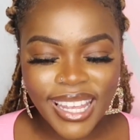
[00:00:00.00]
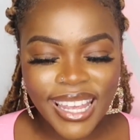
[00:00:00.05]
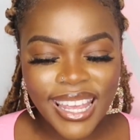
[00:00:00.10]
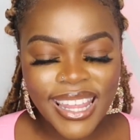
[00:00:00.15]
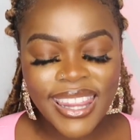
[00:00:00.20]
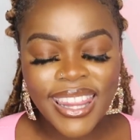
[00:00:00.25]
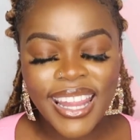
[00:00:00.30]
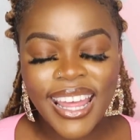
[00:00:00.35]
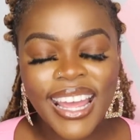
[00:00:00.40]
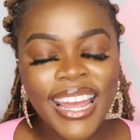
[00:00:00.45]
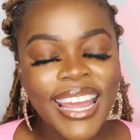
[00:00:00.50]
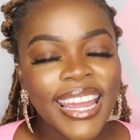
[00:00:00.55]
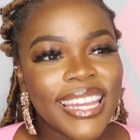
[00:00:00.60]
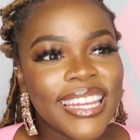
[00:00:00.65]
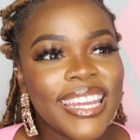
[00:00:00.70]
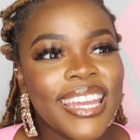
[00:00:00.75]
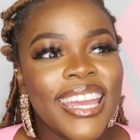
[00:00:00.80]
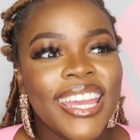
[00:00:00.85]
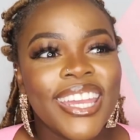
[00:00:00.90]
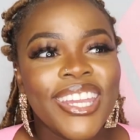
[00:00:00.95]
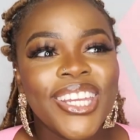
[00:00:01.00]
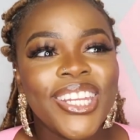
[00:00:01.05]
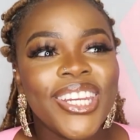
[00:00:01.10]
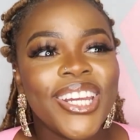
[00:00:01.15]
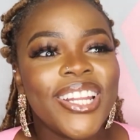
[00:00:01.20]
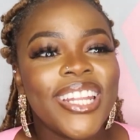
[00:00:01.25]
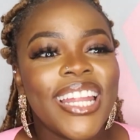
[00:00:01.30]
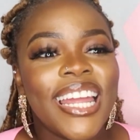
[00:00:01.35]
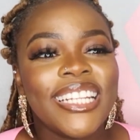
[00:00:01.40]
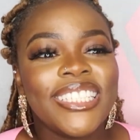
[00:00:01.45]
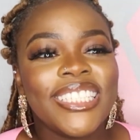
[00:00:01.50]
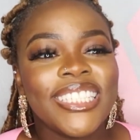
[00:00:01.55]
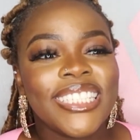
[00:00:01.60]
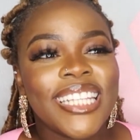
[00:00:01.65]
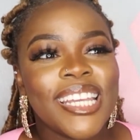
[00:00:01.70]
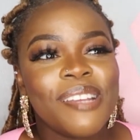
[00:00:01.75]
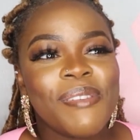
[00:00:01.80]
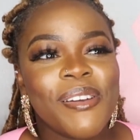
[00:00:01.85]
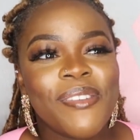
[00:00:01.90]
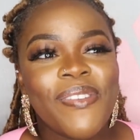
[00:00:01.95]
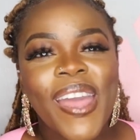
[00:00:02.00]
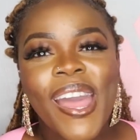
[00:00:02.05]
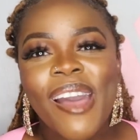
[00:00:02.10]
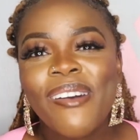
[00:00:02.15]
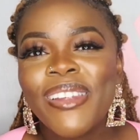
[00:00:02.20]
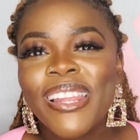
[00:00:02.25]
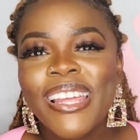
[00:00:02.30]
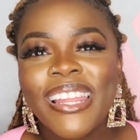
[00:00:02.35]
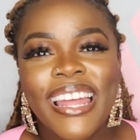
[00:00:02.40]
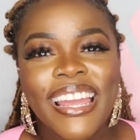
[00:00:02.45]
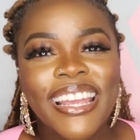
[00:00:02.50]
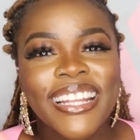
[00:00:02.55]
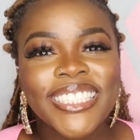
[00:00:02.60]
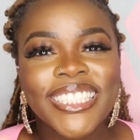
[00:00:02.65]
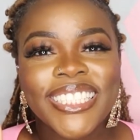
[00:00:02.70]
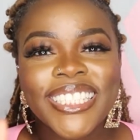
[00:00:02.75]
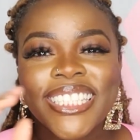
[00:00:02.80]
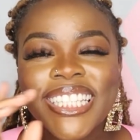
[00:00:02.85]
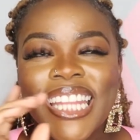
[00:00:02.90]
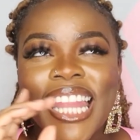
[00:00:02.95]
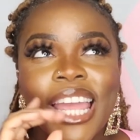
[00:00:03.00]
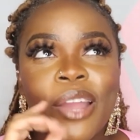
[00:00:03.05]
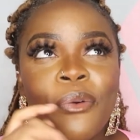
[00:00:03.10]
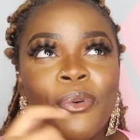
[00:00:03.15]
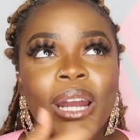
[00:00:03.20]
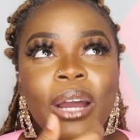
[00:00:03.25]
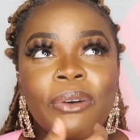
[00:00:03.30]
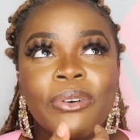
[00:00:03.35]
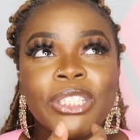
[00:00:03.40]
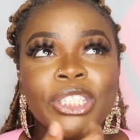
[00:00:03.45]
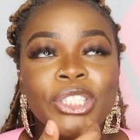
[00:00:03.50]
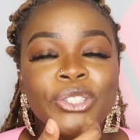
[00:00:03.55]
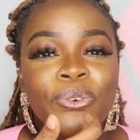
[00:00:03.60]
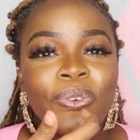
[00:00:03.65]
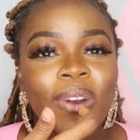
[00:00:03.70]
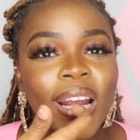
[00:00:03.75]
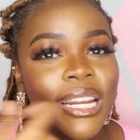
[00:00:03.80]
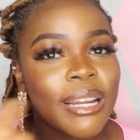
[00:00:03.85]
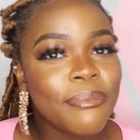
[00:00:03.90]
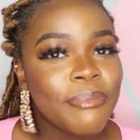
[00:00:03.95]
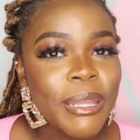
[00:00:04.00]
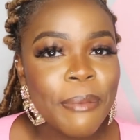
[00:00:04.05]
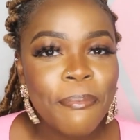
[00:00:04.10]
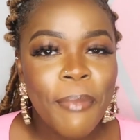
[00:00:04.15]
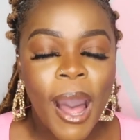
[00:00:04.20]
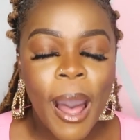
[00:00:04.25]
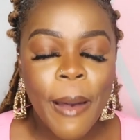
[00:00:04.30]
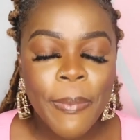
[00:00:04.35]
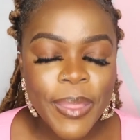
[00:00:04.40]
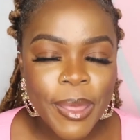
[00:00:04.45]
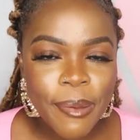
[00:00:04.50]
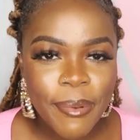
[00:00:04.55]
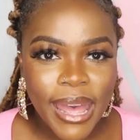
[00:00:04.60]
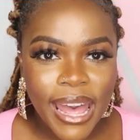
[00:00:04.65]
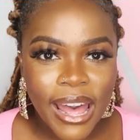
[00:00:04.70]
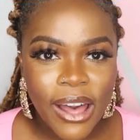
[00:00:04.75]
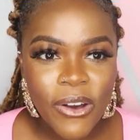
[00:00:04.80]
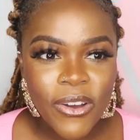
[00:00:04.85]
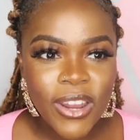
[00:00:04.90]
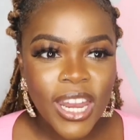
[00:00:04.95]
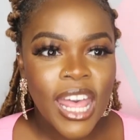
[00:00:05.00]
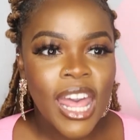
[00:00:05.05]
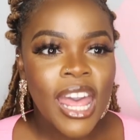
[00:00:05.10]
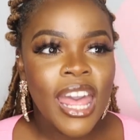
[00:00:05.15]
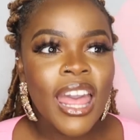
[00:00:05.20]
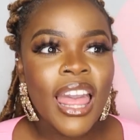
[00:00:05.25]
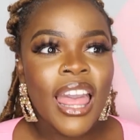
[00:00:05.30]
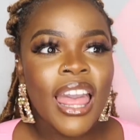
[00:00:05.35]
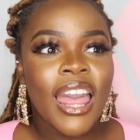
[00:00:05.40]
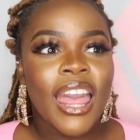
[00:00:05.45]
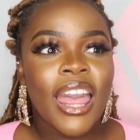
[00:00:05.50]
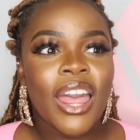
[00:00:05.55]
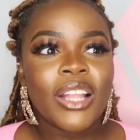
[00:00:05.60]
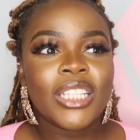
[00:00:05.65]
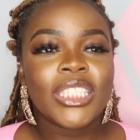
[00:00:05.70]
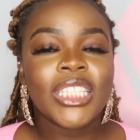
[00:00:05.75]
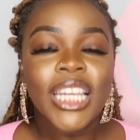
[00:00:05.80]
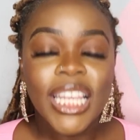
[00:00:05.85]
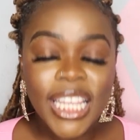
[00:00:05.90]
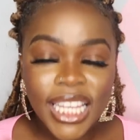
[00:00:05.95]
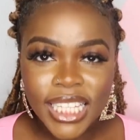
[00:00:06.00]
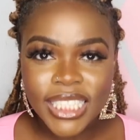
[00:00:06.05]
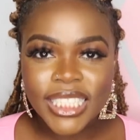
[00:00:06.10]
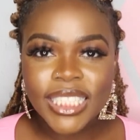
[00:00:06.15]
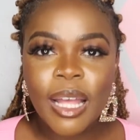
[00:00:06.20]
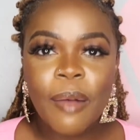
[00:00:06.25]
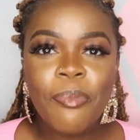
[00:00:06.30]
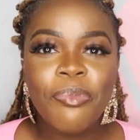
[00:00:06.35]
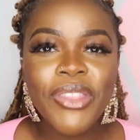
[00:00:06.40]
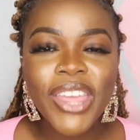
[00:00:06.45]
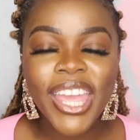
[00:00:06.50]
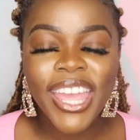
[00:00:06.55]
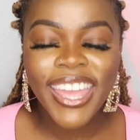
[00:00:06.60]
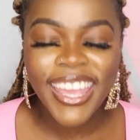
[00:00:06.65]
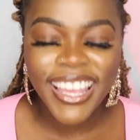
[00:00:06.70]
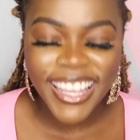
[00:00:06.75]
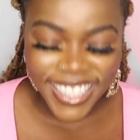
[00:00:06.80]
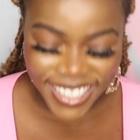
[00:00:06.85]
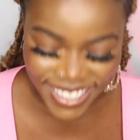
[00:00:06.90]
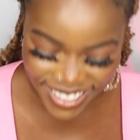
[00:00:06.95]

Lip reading: and like, you know, like just like my family, like just like when I would just randomly pop them out to eat something,